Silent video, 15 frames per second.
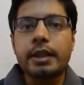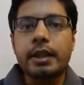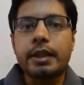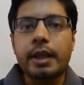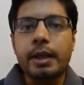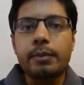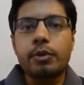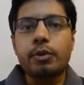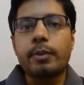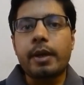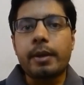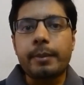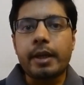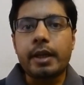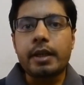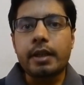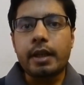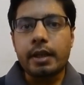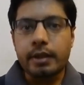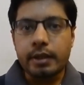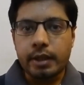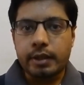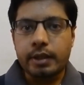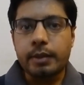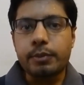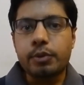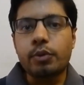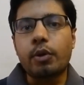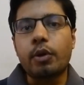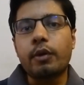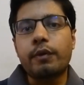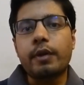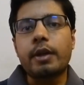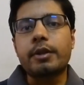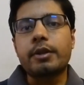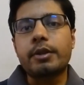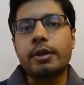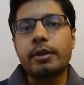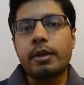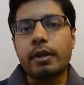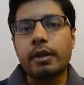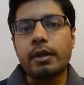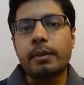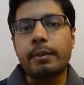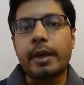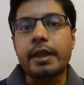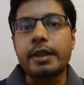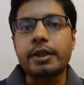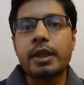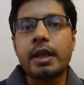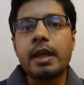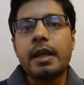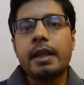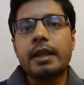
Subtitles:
that came to my mind and that comes to all of our minds,